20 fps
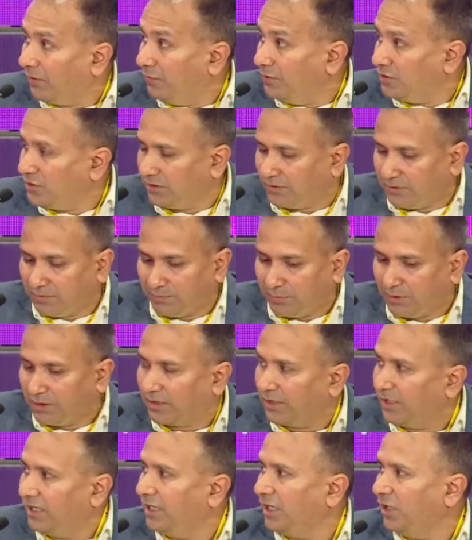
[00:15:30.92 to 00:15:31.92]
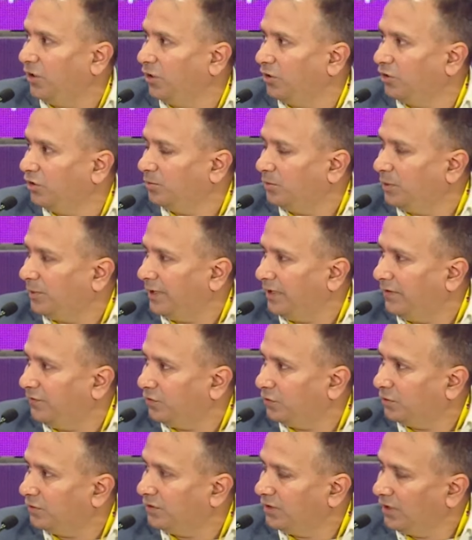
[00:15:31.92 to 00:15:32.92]
which is creating all those mobile
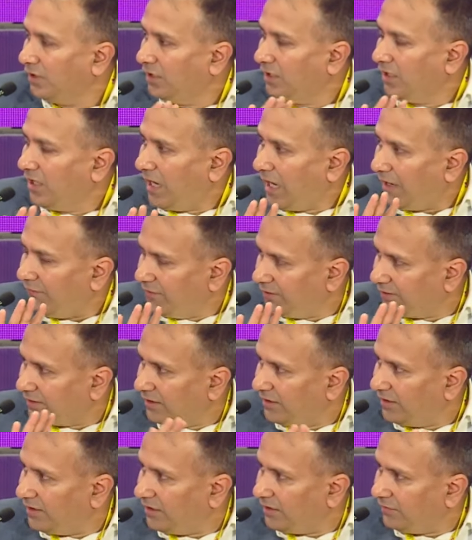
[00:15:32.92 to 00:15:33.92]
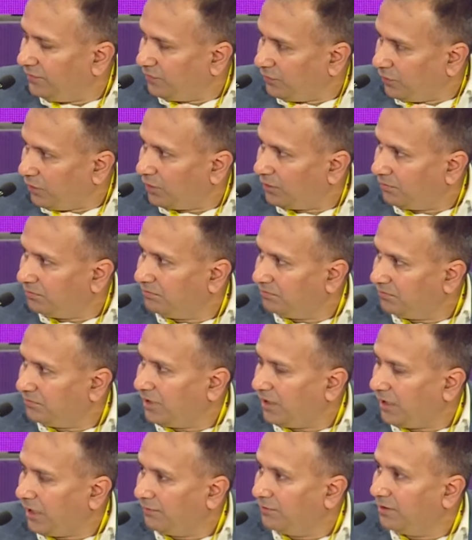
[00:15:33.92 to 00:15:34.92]
phones. Are we skilled enough, or
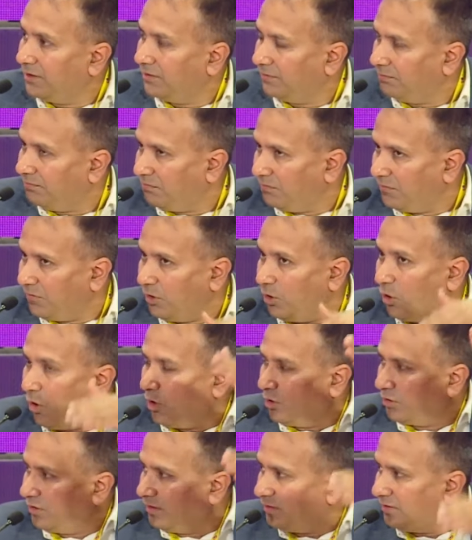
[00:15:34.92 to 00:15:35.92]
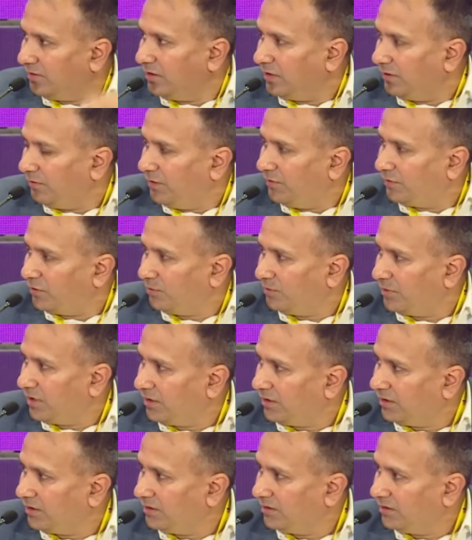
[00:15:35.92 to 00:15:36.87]
are we long distance away from that?